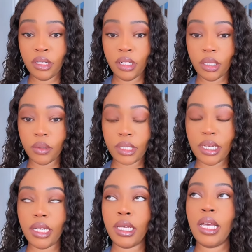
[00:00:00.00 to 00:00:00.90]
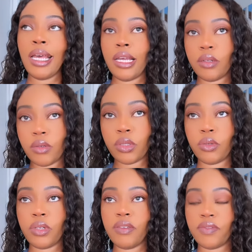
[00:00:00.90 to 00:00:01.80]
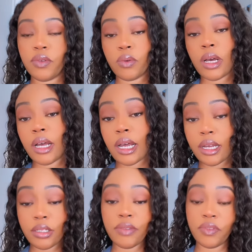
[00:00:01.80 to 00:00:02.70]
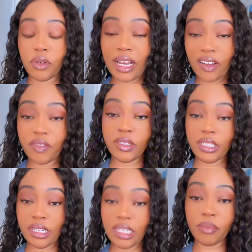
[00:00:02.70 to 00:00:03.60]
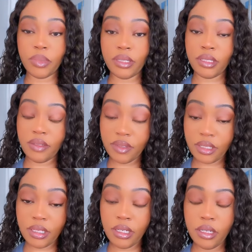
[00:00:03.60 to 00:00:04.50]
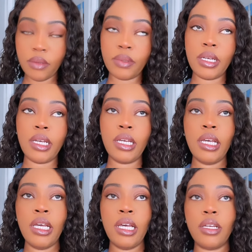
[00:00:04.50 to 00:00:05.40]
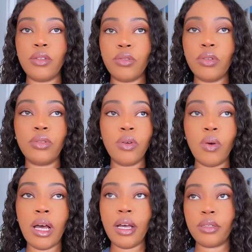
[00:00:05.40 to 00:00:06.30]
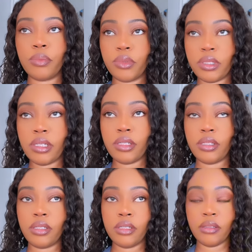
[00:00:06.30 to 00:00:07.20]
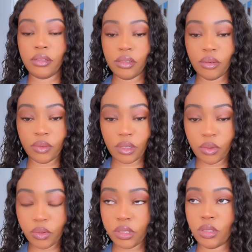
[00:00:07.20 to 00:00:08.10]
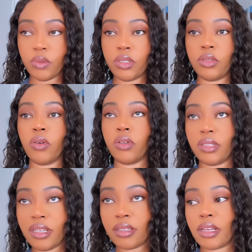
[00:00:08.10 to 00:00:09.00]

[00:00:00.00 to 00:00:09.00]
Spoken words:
Okay. And also, if you have delayed pisstivity, okay, and you don't know how to process, you know, the whole situation, or things